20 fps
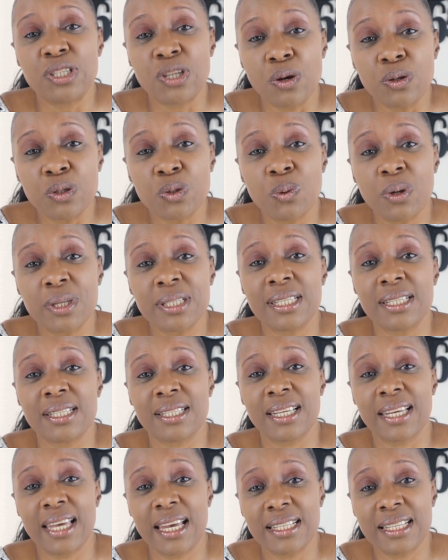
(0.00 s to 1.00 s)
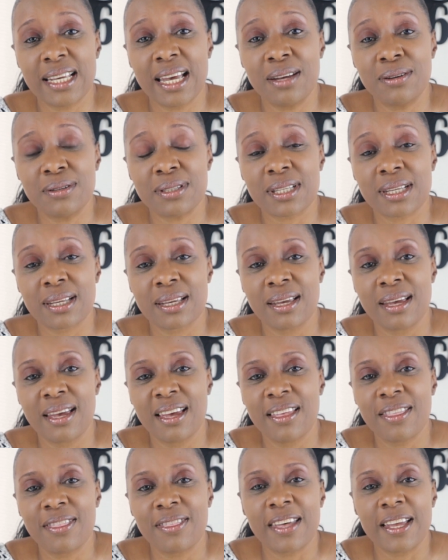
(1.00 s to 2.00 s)
you don't want it to get out,
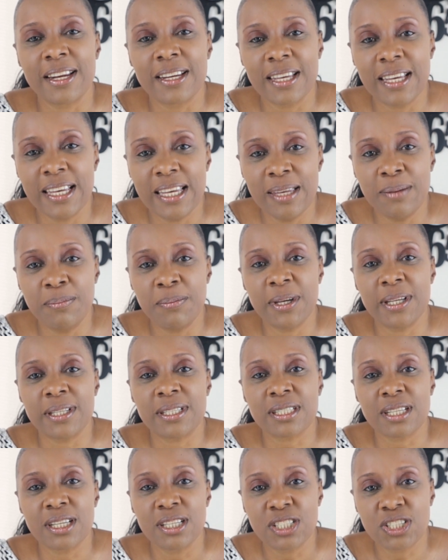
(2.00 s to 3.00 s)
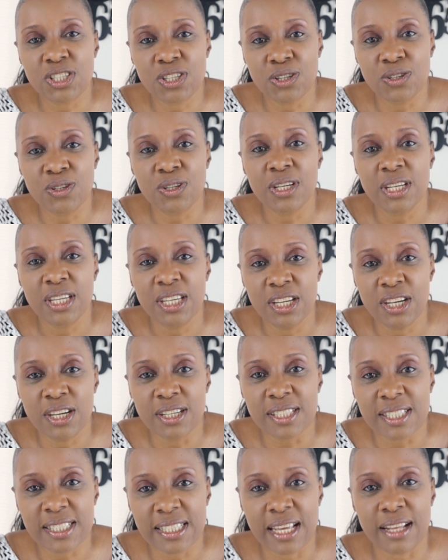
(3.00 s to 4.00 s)
then keep it to
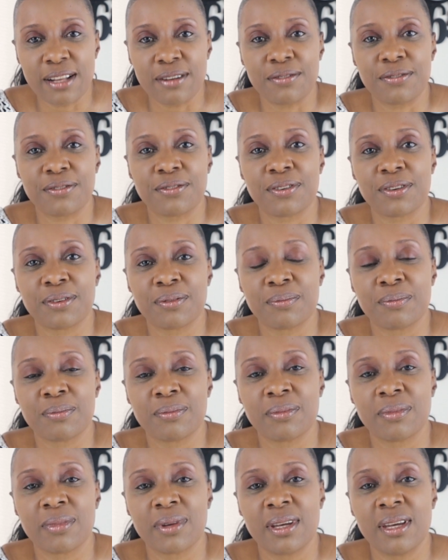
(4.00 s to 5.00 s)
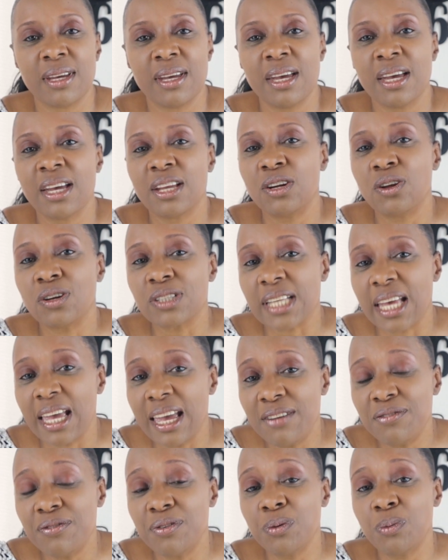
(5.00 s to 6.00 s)
yourself. Not
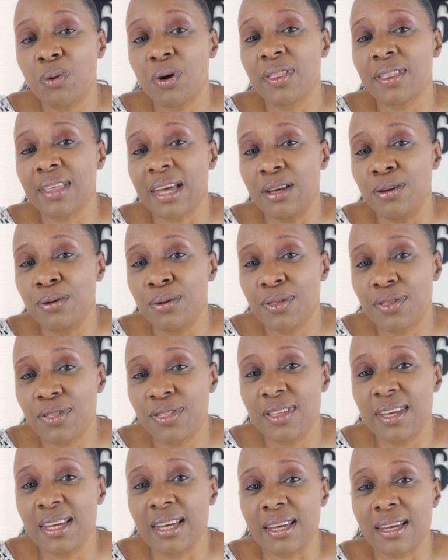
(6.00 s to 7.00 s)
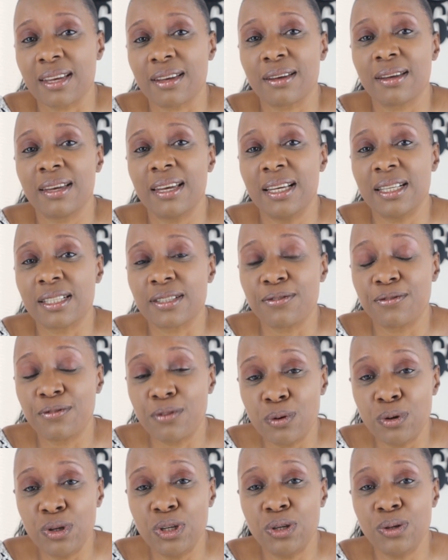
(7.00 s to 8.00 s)
everyone that you think is
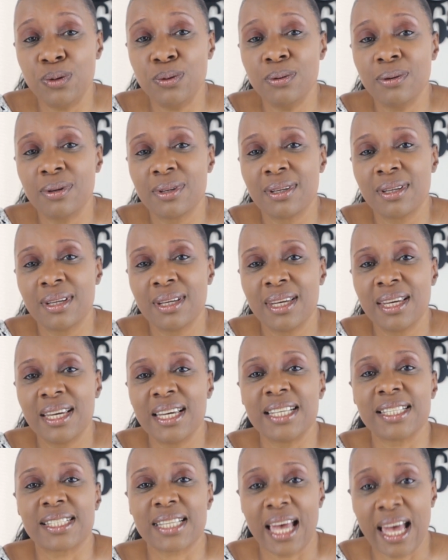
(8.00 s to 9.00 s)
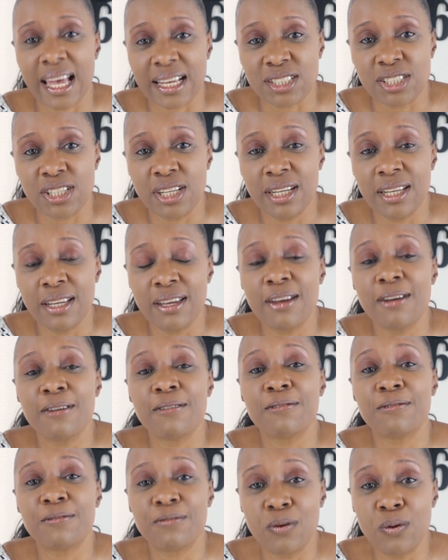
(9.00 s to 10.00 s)
for you is actually
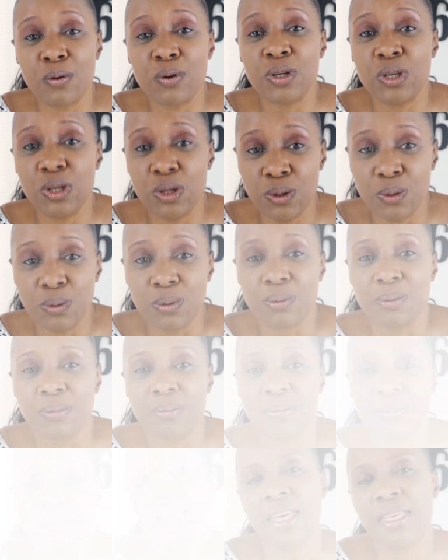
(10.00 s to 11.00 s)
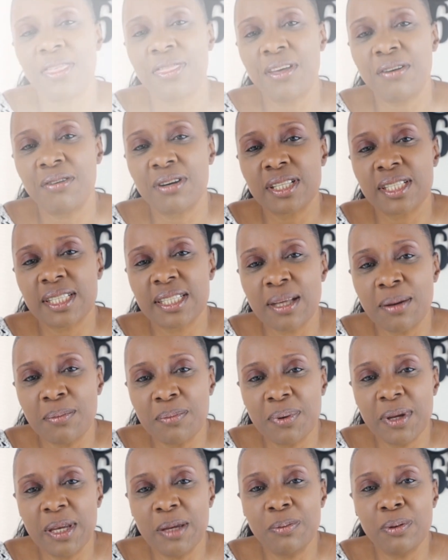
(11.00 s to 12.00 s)
for you. There are some
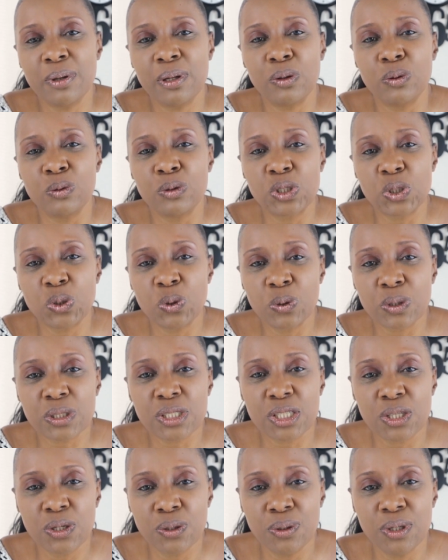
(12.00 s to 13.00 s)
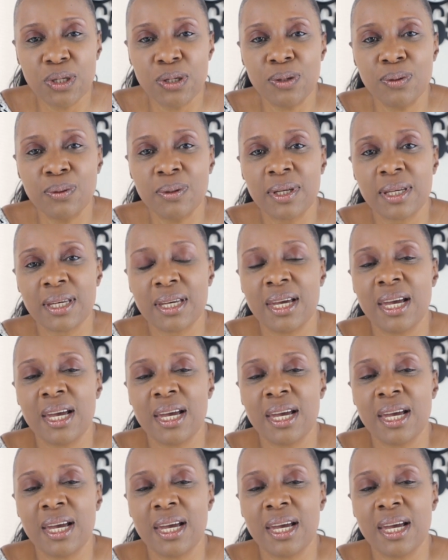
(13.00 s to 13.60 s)
people who talk to you